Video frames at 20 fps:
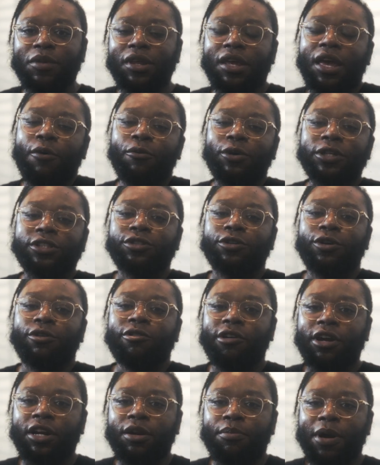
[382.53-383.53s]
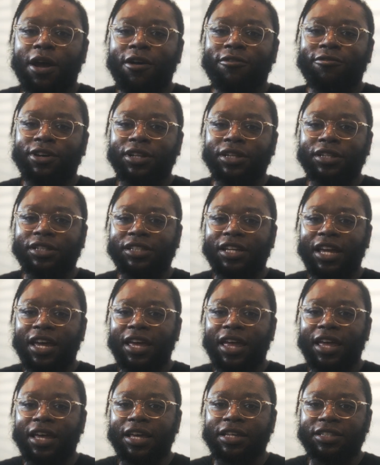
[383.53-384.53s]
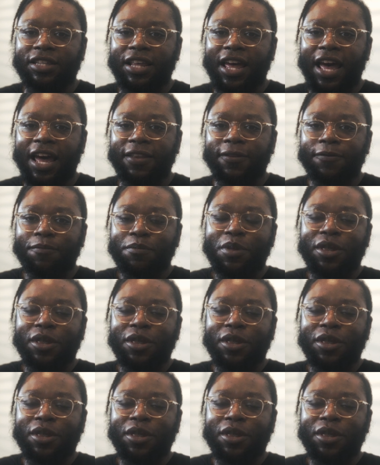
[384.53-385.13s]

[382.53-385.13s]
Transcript: And what's so great about real estate is that